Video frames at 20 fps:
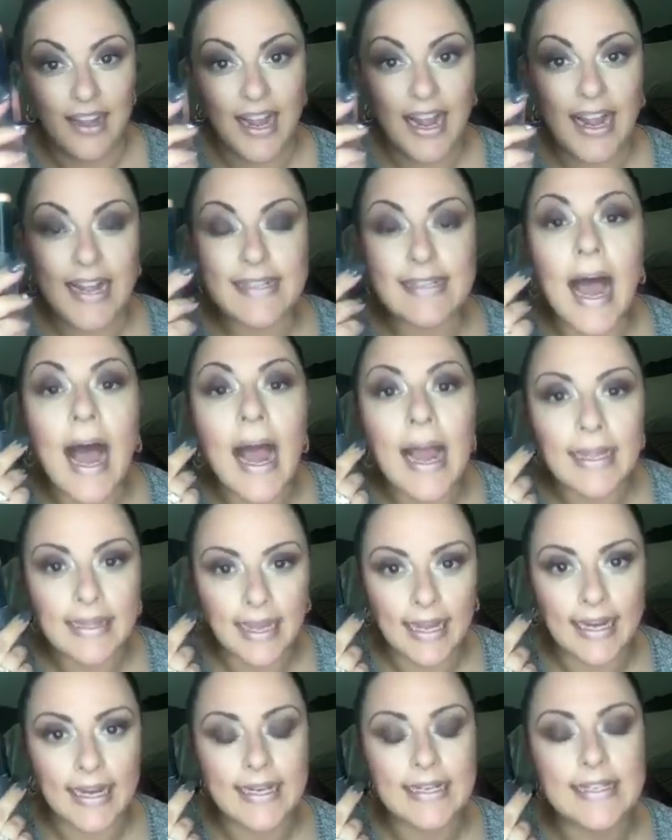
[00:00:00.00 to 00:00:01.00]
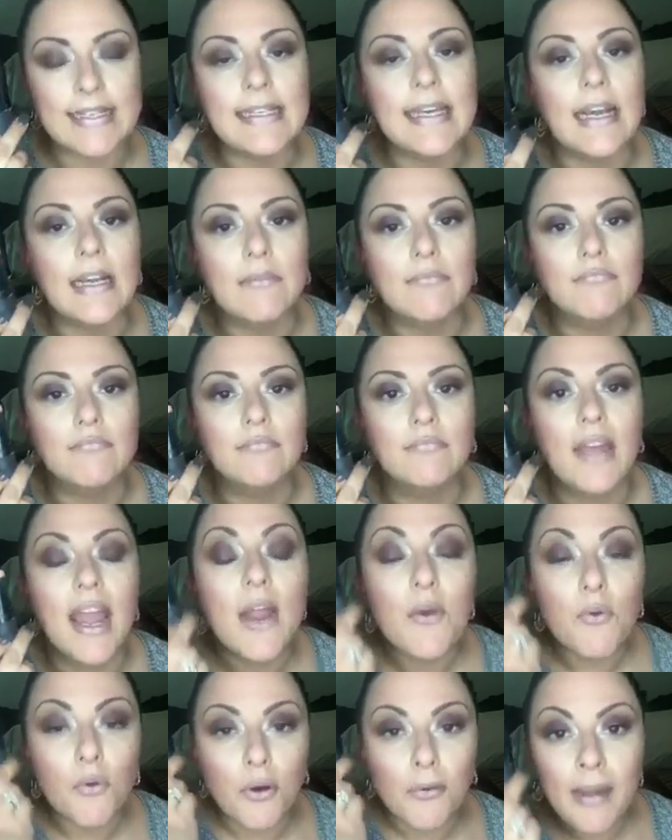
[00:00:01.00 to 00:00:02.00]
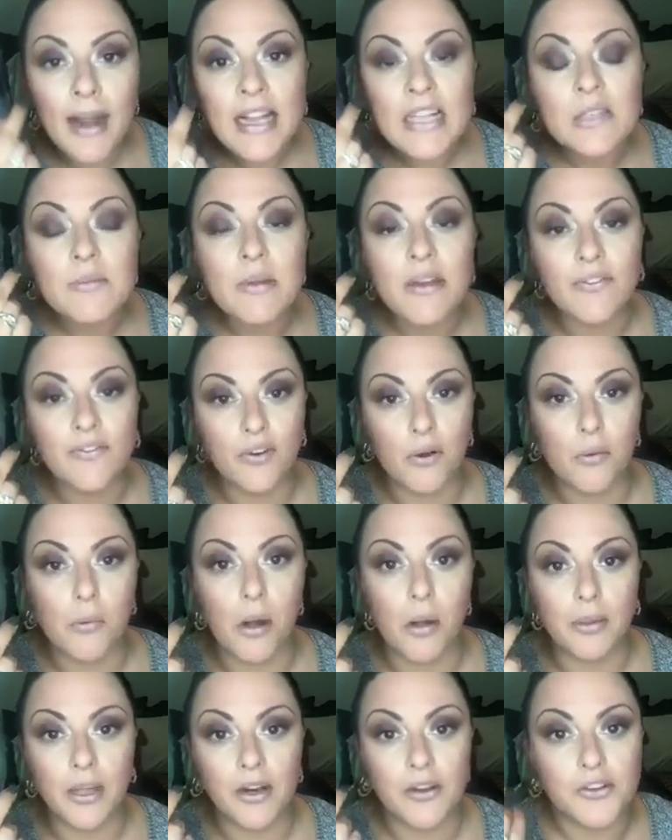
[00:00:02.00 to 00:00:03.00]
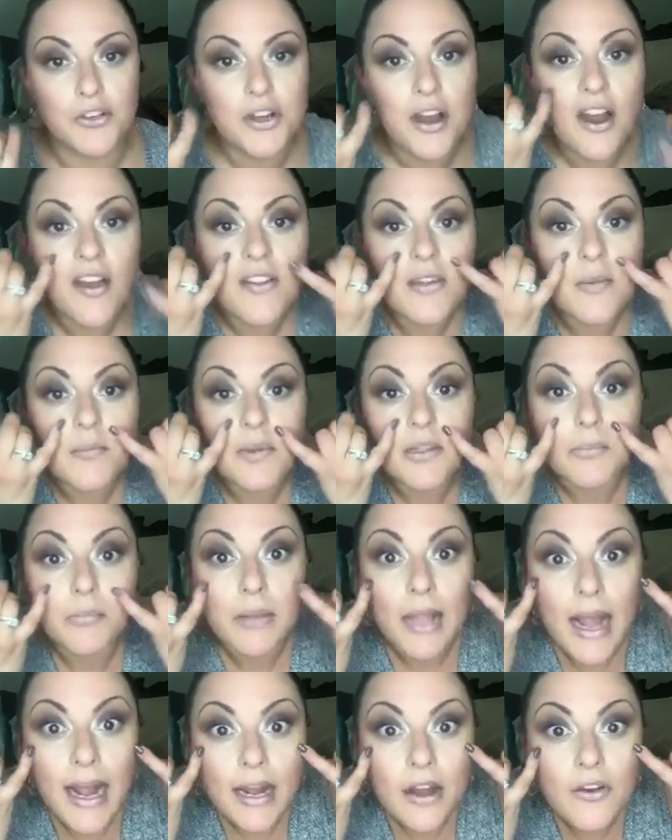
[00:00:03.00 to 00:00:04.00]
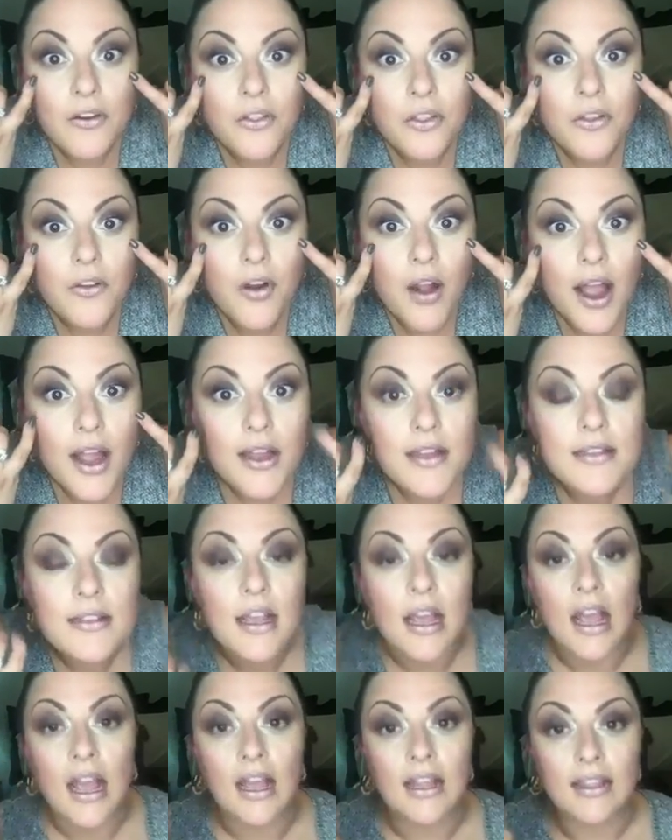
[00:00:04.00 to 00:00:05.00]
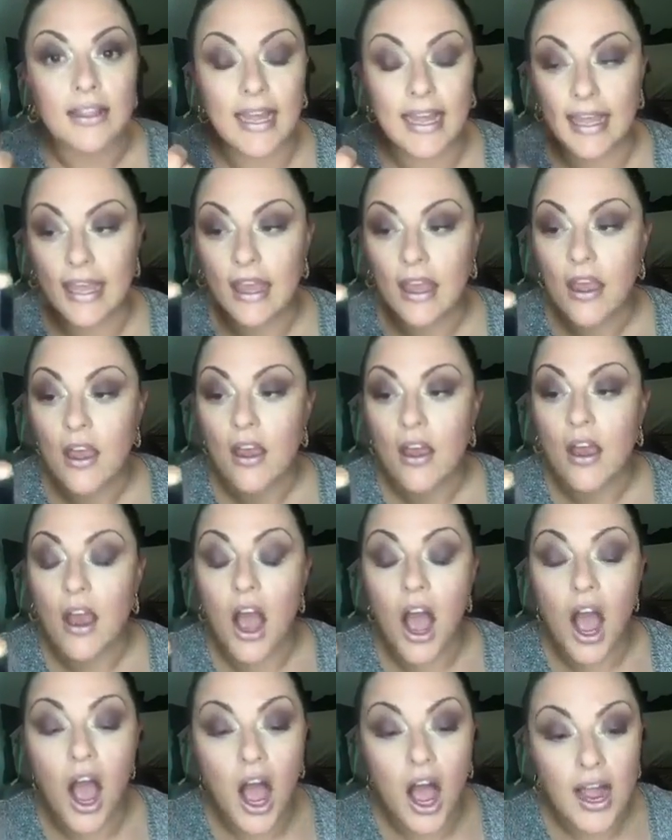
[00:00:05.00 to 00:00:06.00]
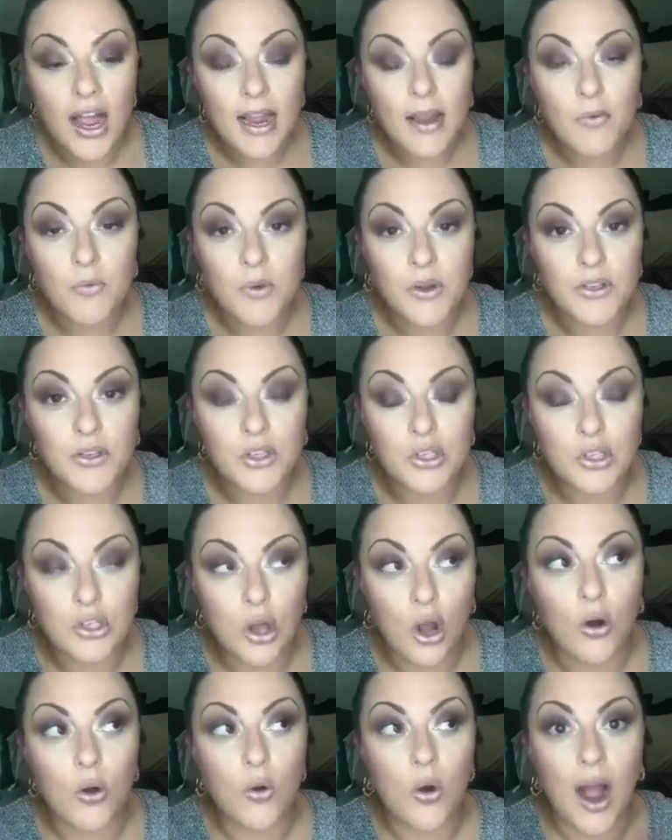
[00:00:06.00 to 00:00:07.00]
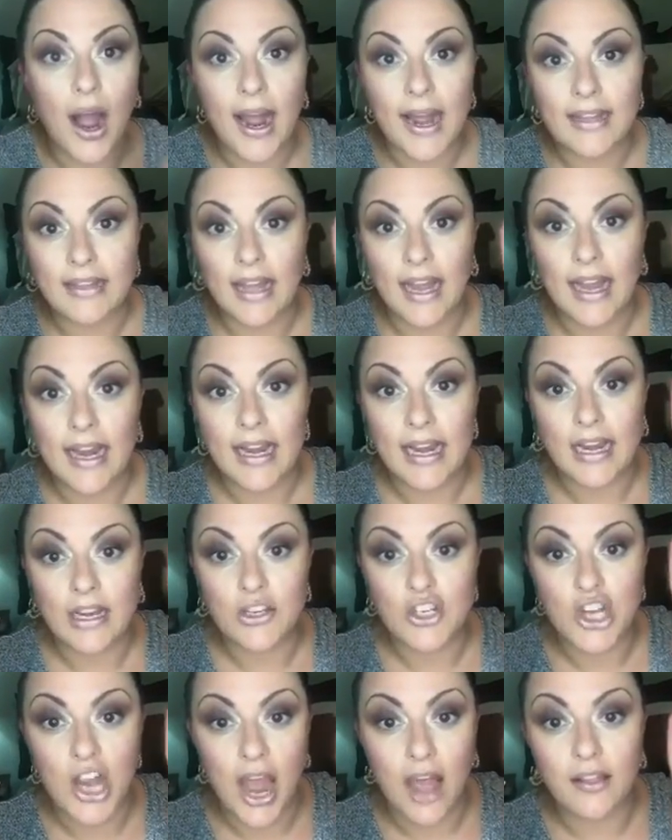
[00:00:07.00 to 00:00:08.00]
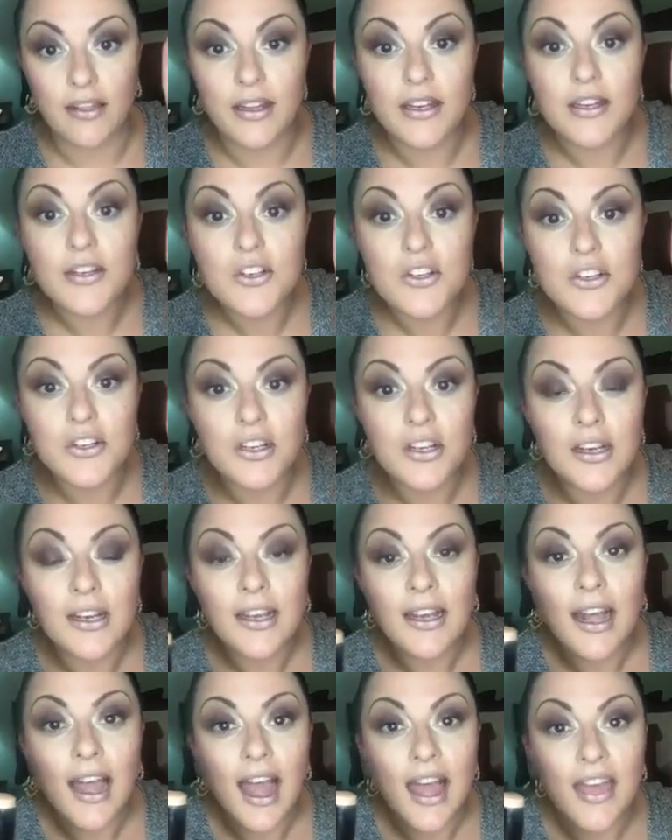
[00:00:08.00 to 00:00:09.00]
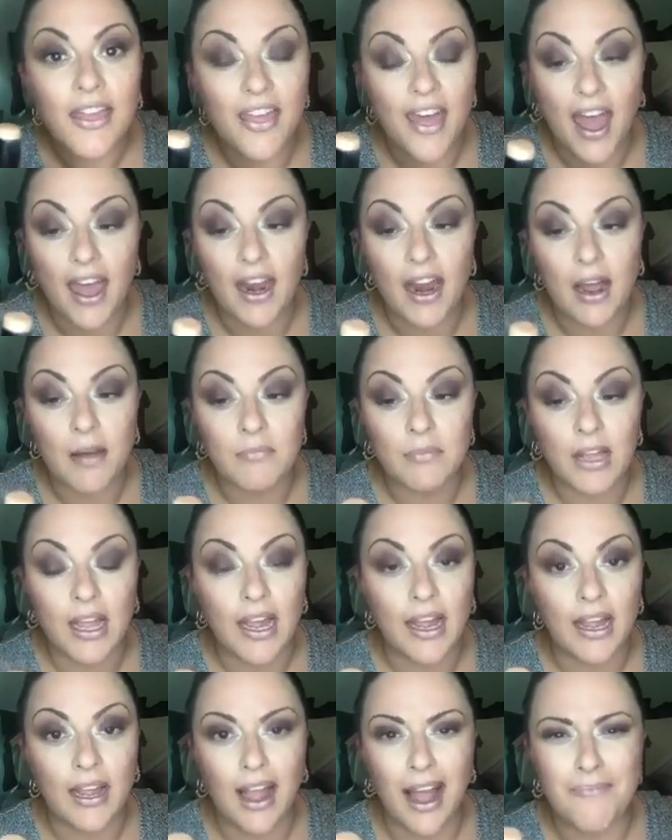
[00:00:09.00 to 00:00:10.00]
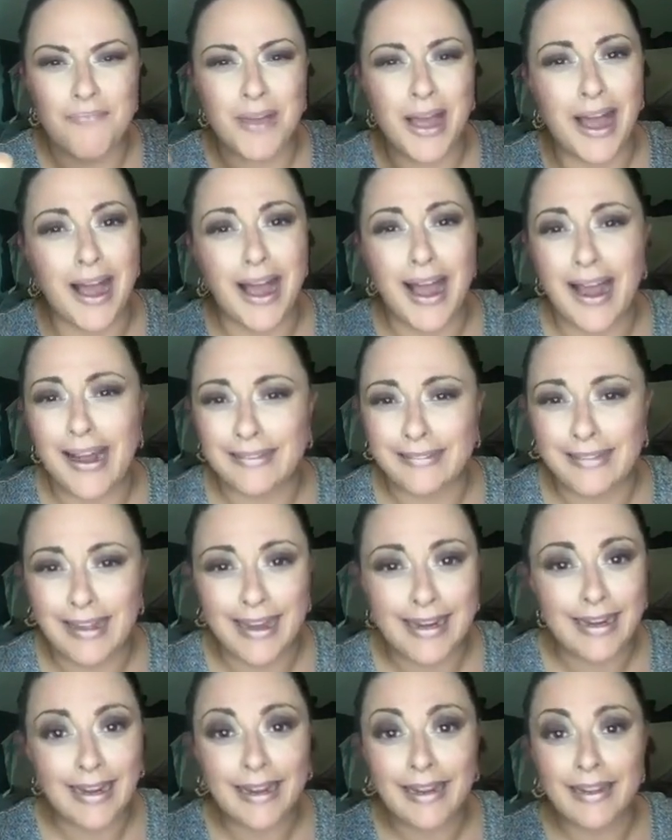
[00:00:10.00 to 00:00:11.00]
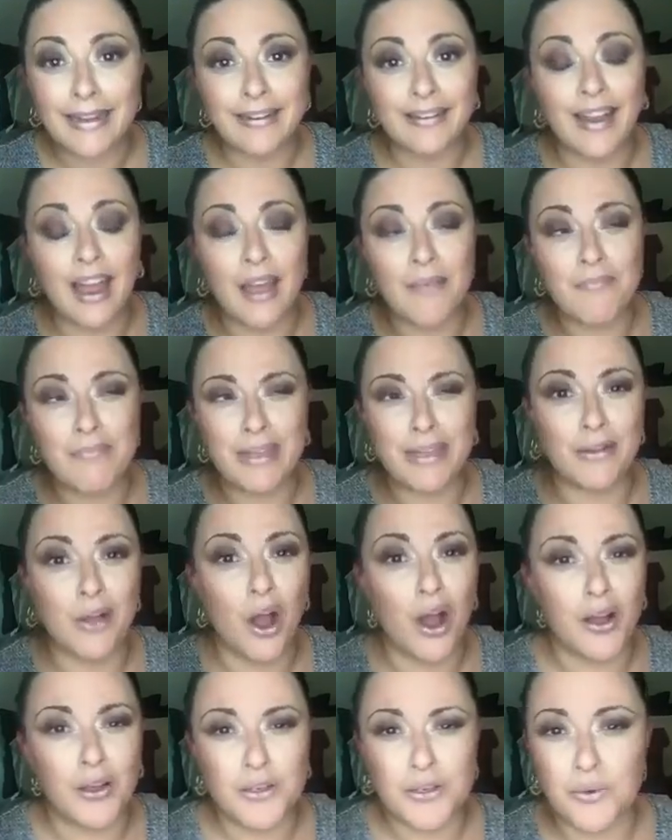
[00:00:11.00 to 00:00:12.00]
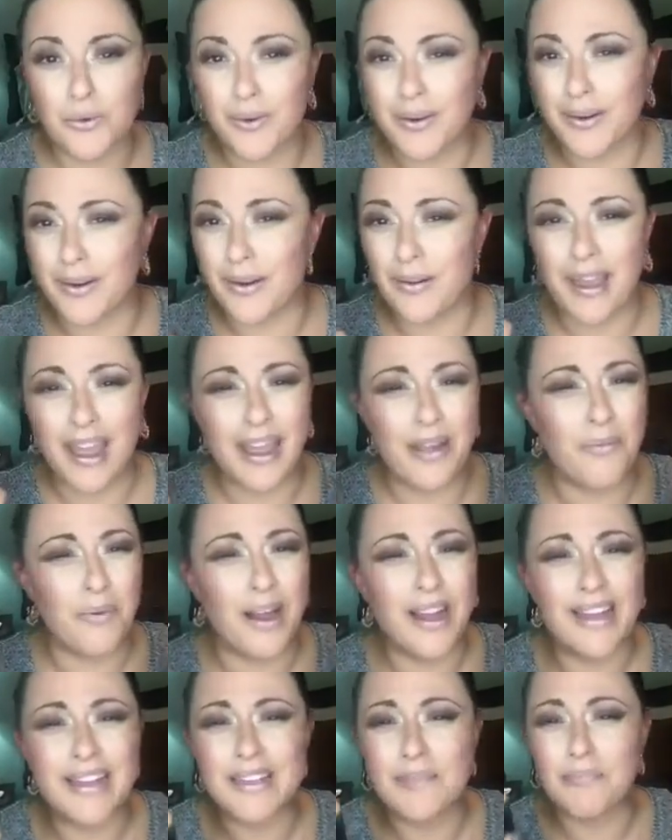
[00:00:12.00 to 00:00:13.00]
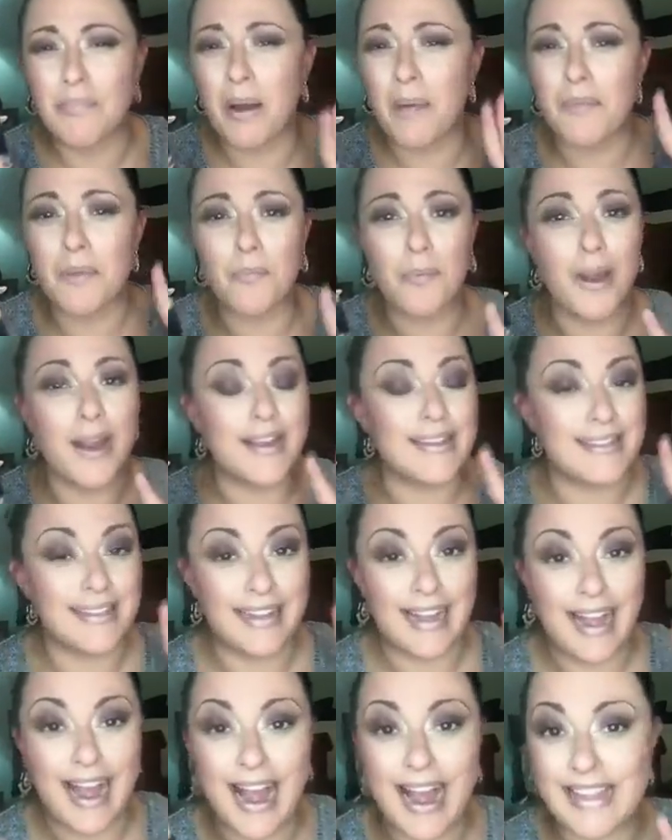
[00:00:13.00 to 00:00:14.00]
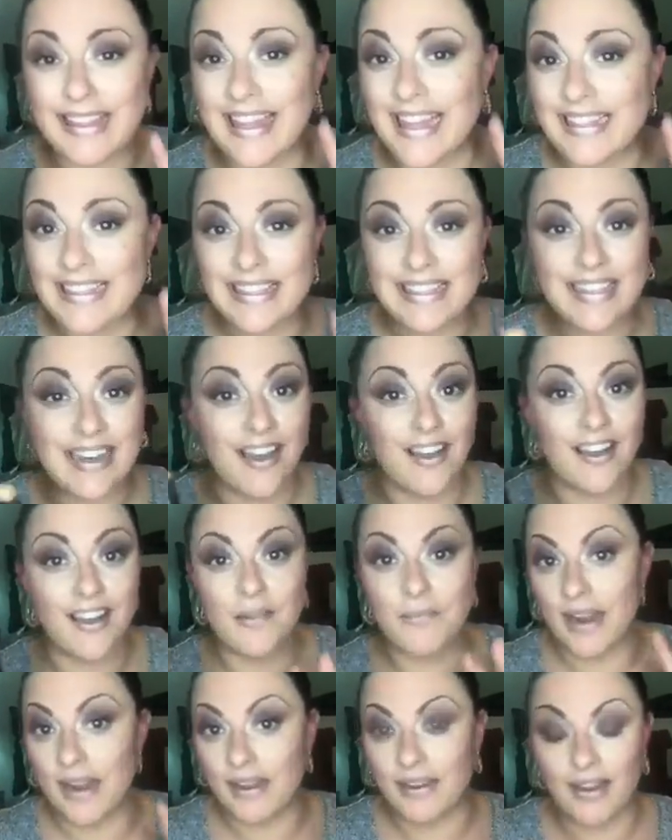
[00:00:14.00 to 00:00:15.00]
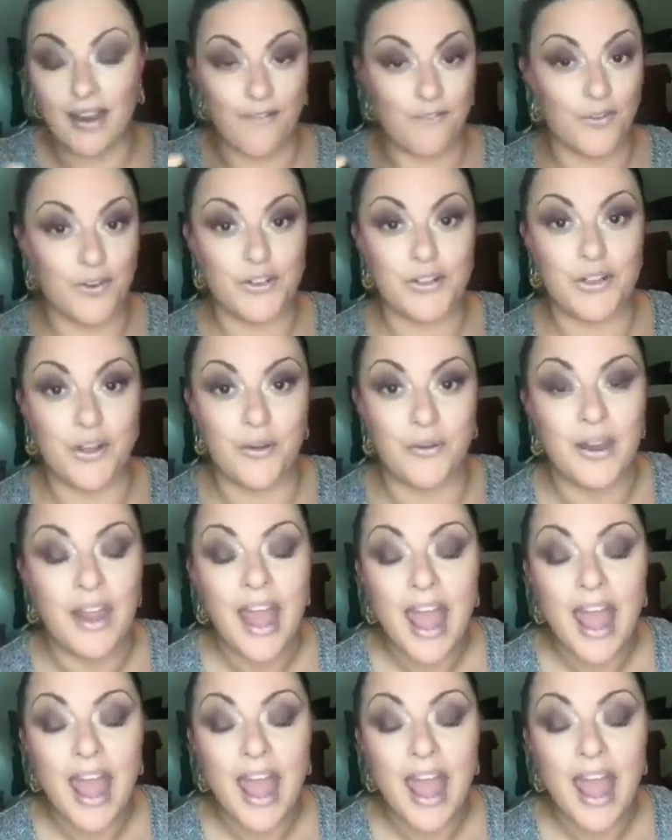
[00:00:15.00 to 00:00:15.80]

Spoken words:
It's a highlighting stick. It reminds me of football players. You know how they put the black under their eyes? Like, I was so highlighting challenged that I'm like, I'm not highlighting, and I mean contouring. Okay, what? Pump the brakes. Like, that's not in my comfort zone.